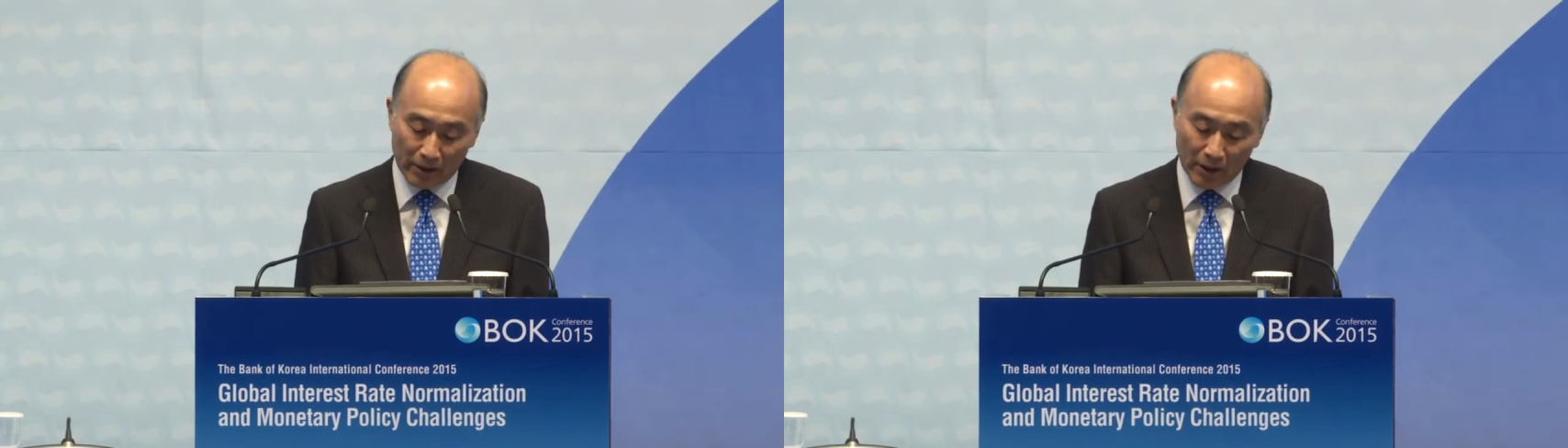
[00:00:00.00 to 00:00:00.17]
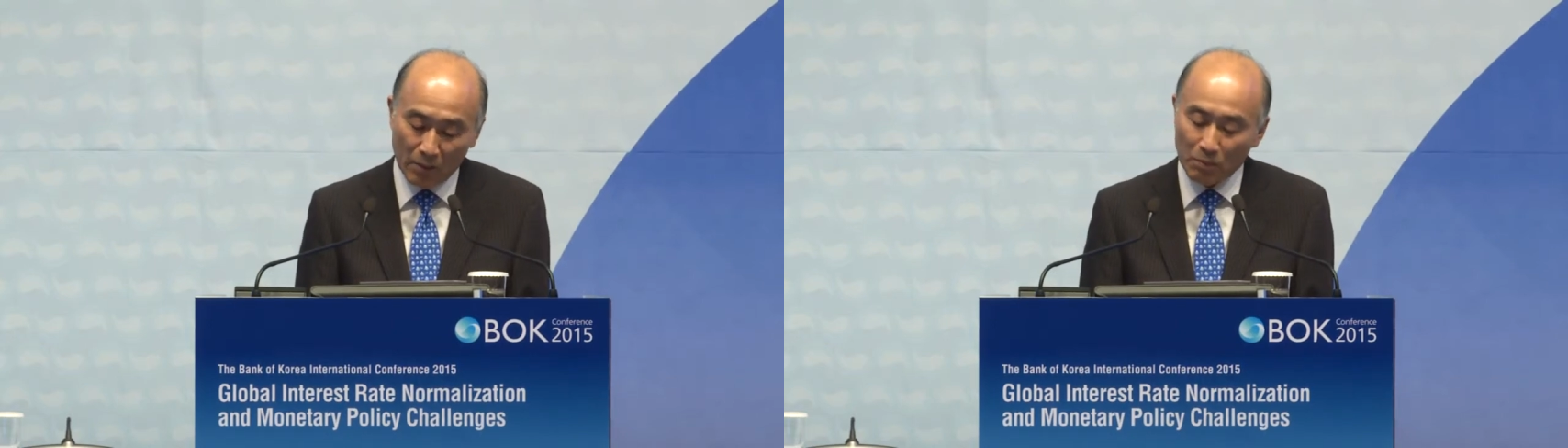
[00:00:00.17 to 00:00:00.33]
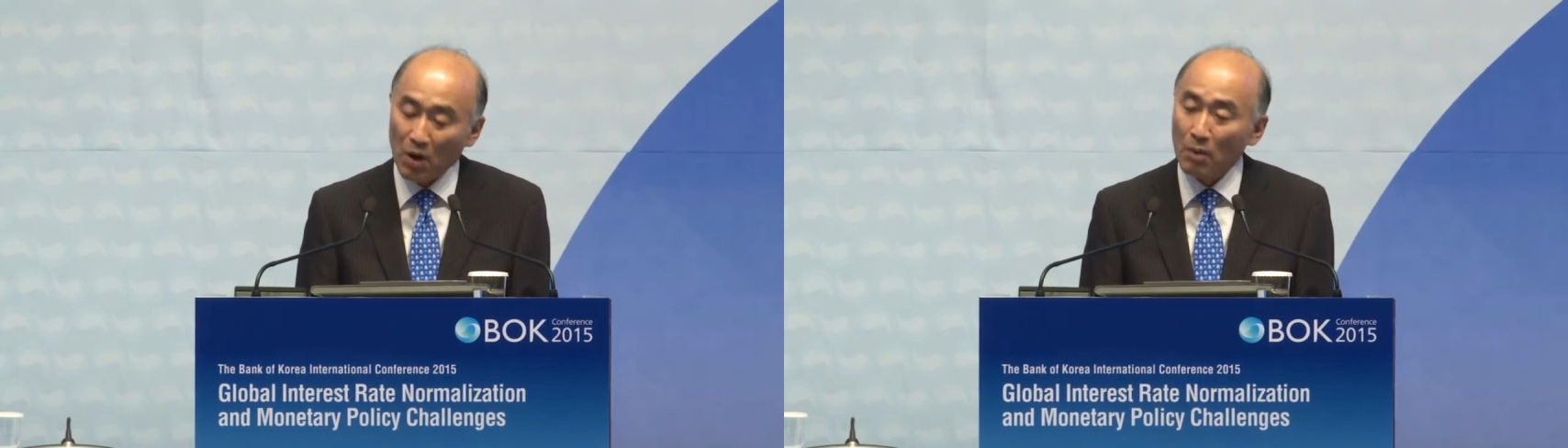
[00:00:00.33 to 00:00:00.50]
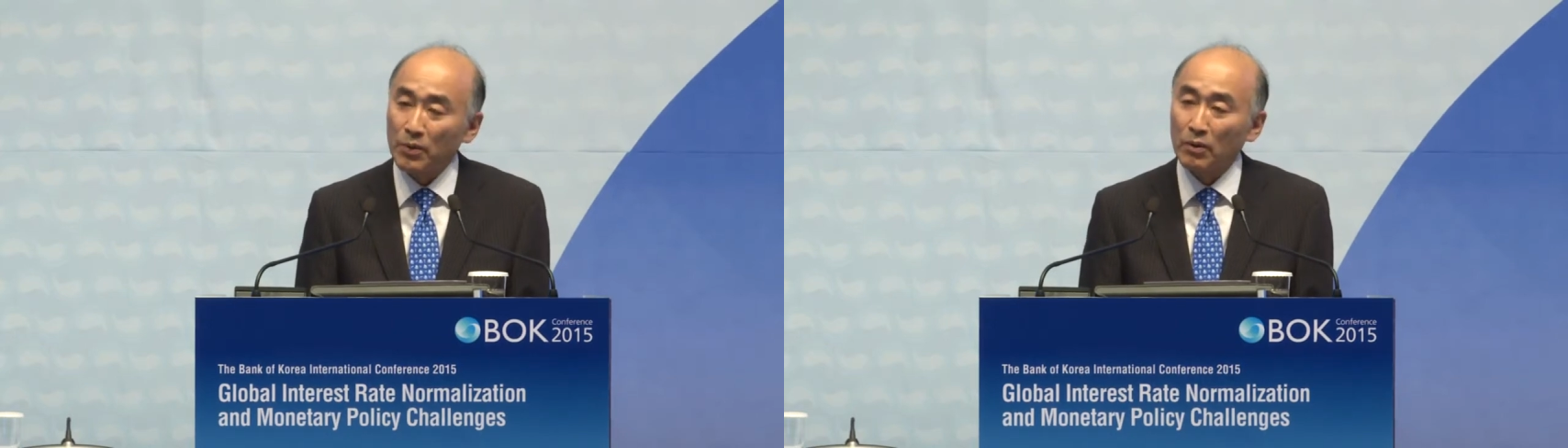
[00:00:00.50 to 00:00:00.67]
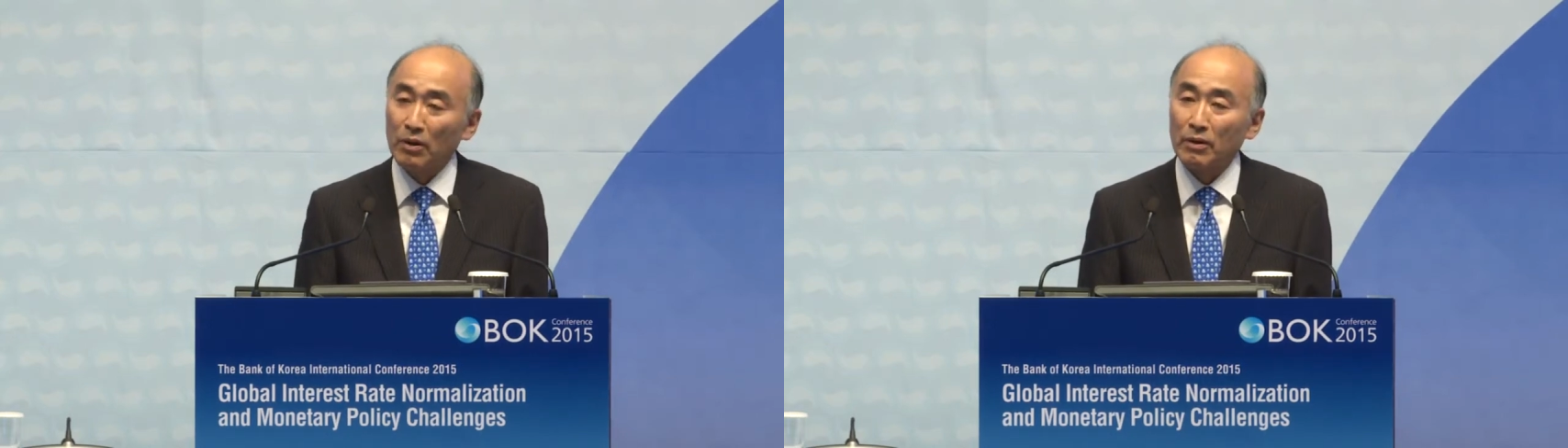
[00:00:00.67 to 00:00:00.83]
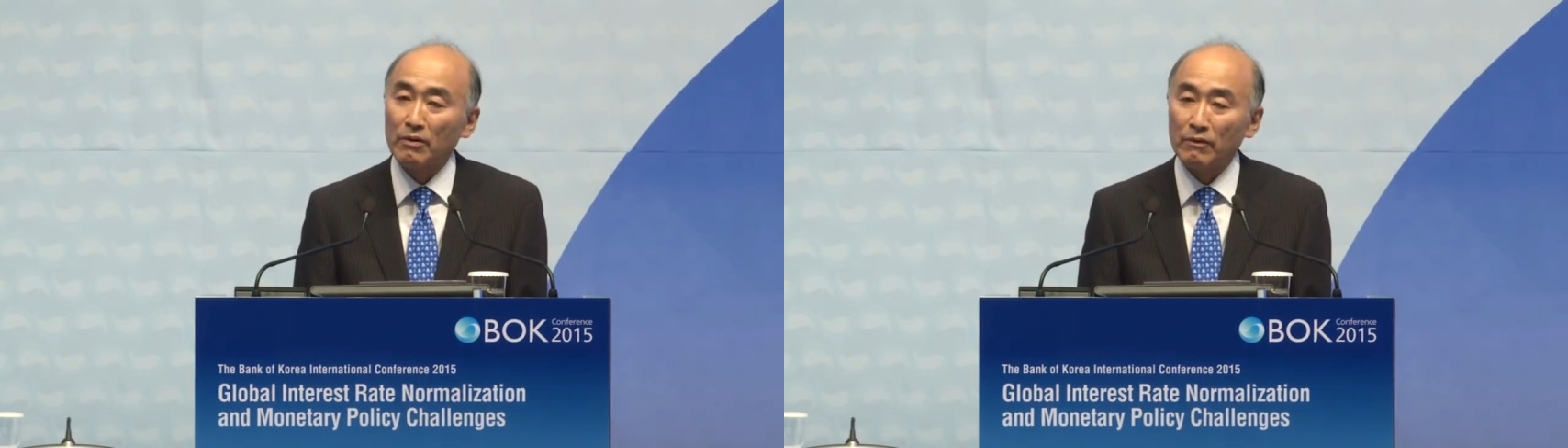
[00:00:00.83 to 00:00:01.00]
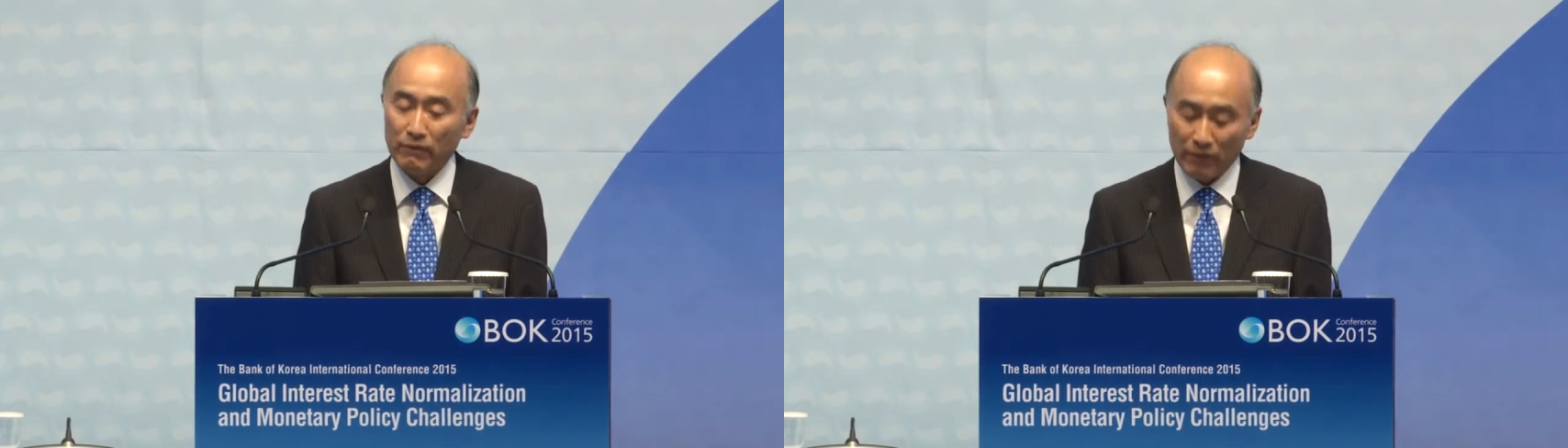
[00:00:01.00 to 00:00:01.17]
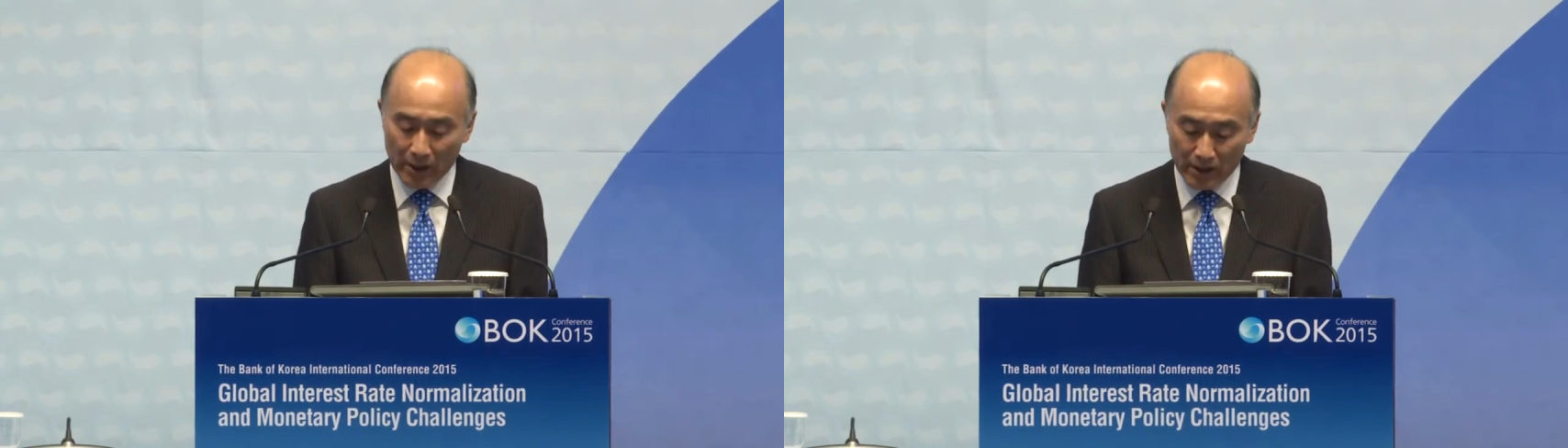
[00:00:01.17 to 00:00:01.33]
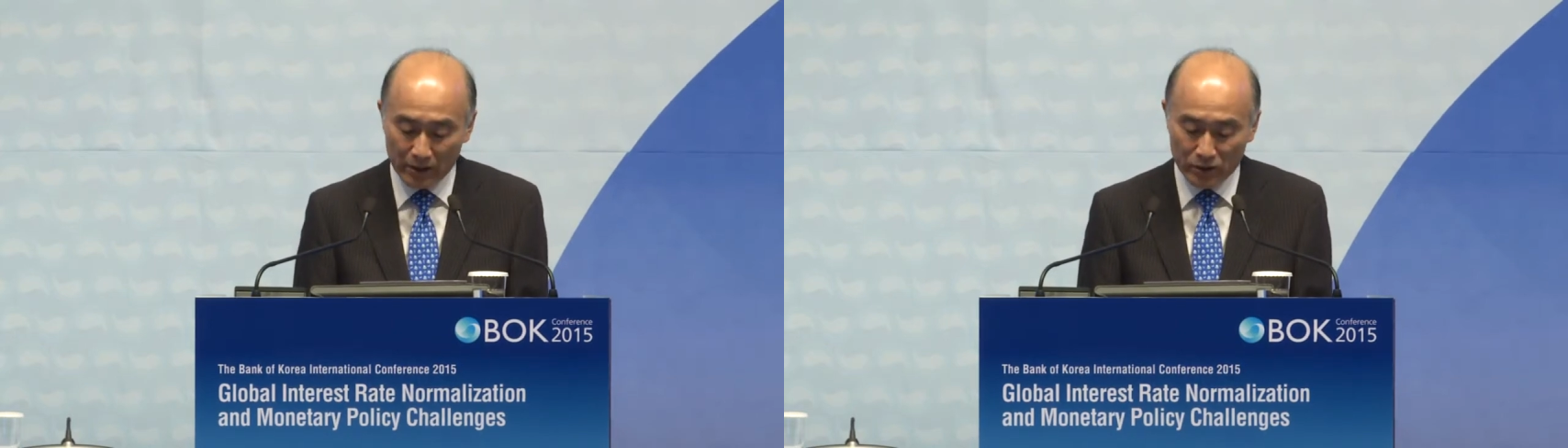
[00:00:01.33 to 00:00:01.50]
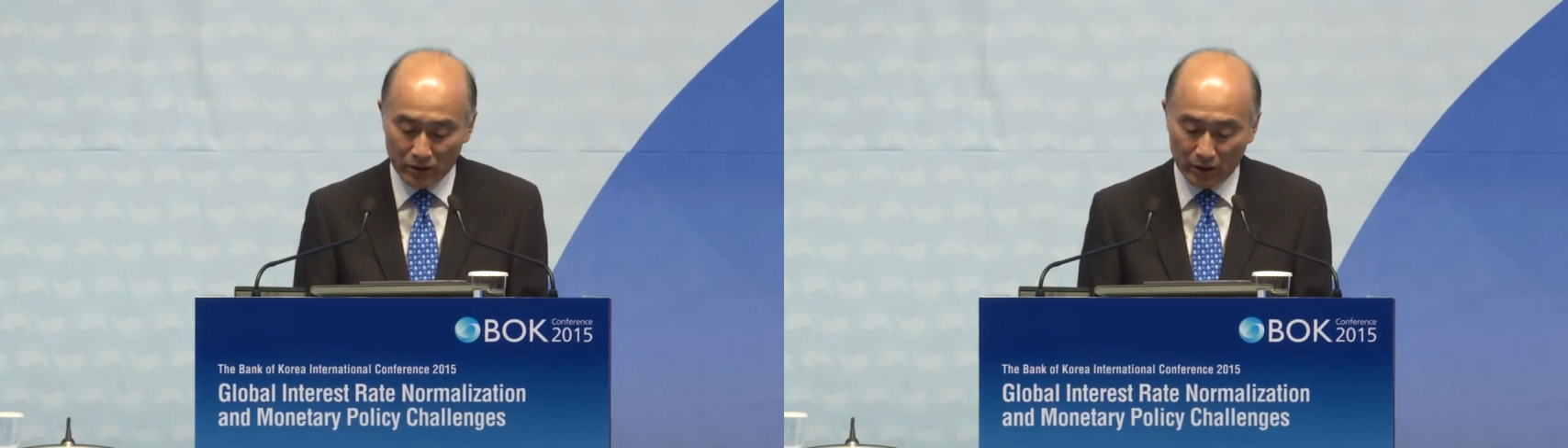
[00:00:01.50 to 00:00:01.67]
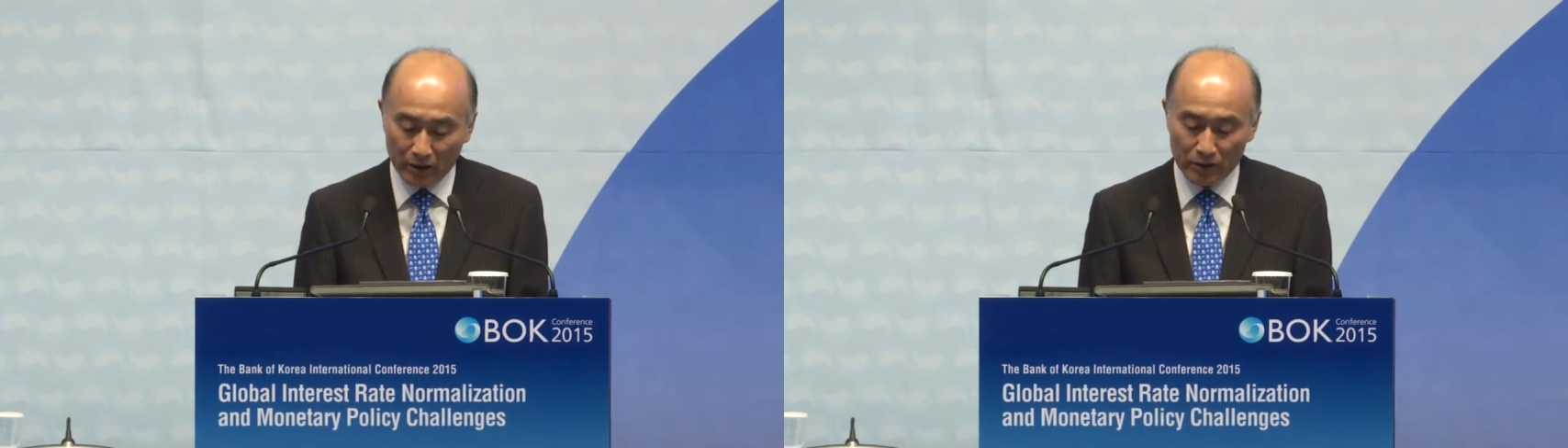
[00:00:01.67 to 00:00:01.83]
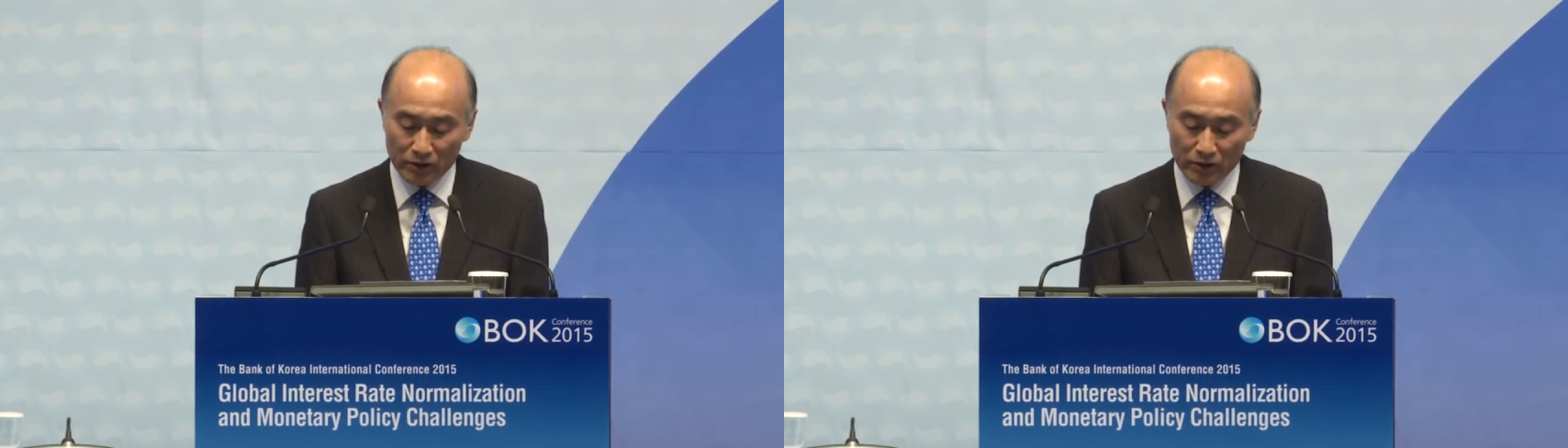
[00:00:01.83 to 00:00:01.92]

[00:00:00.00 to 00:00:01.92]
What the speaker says: unpopular financial